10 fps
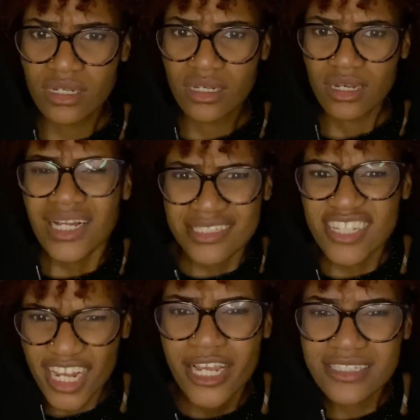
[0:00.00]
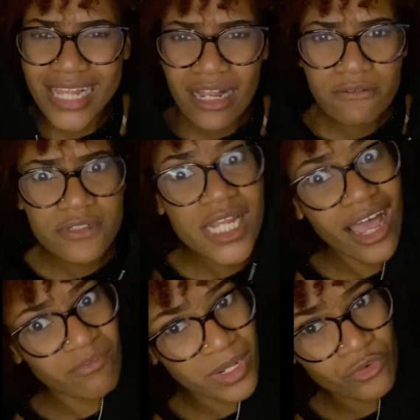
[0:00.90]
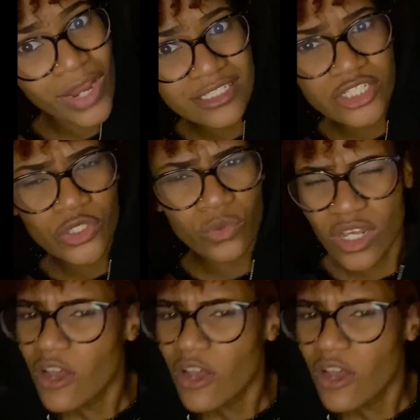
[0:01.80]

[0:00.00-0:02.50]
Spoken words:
Consider yourselves to have been rescued,